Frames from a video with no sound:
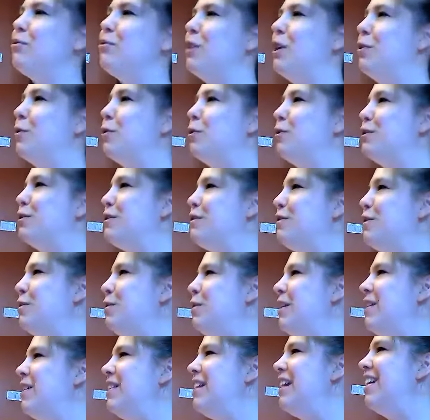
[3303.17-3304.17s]
Three quarters of the
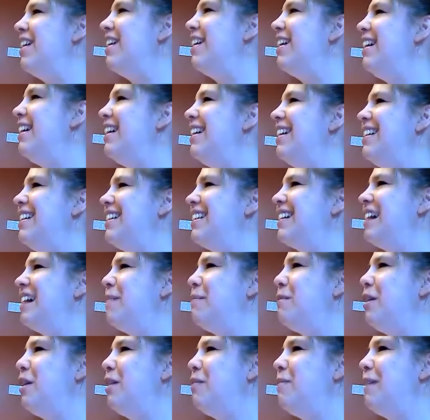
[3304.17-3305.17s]
way there.
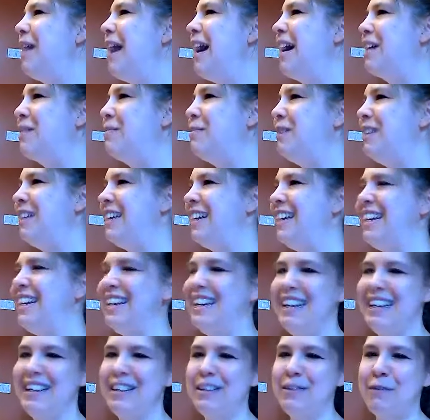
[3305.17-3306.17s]
Come on back,
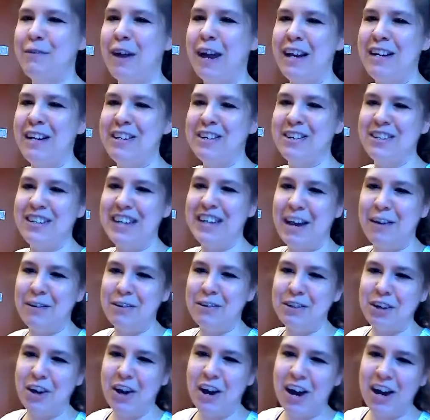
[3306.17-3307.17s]
please. Find your
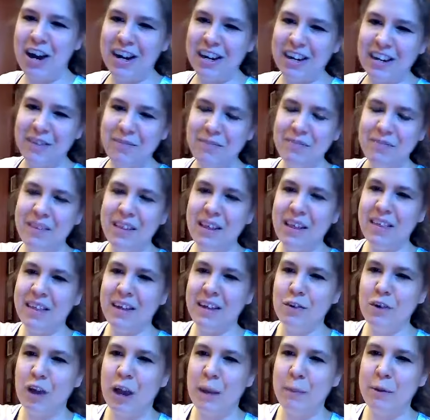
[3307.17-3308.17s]
down dog and
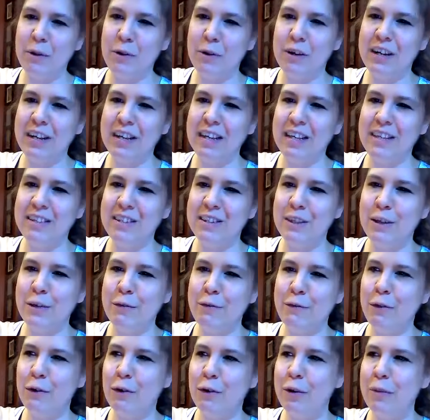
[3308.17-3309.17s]
then drop your knees to
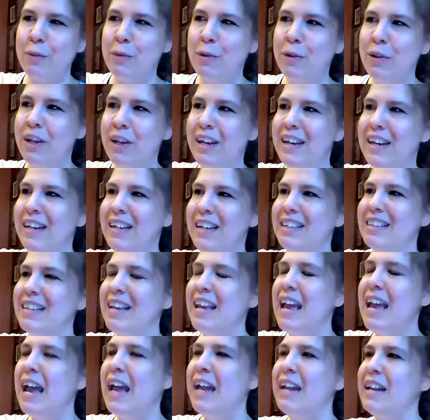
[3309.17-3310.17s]
the floor, please.
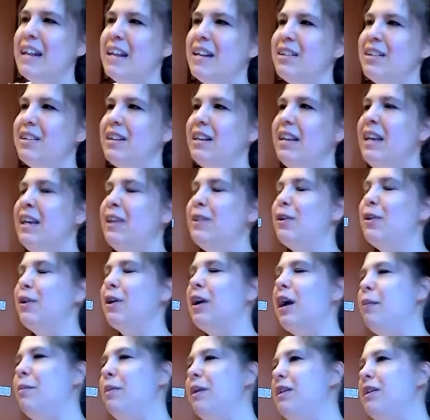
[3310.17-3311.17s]
And then either
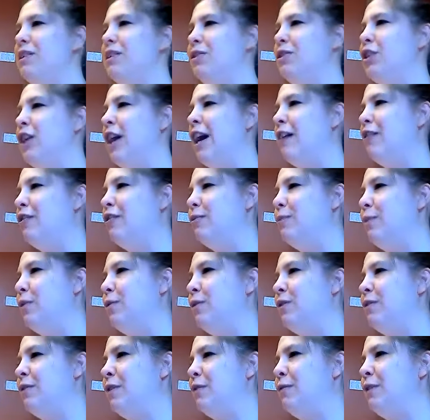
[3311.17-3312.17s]
come into child's
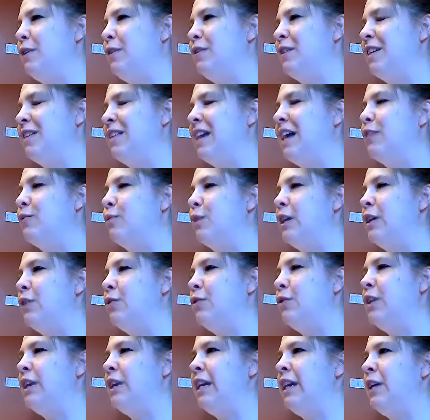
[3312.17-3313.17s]
pose if it feels like that's what
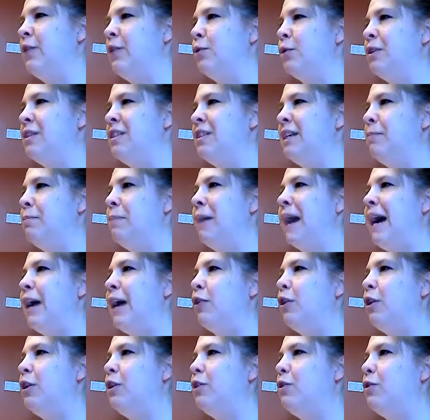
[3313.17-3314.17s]
you need, or sit
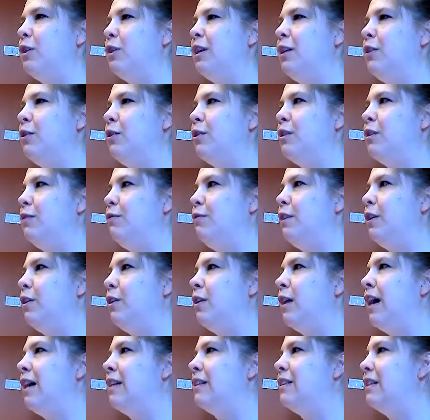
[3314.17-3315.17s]
back on your heels in
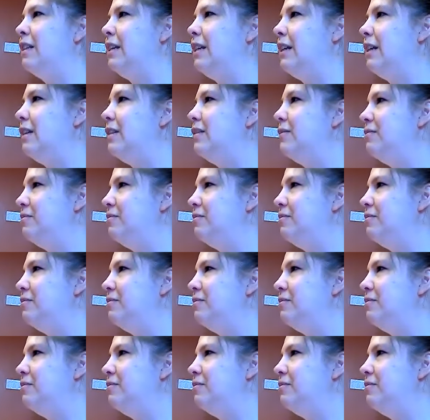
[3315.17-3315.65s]
virasana.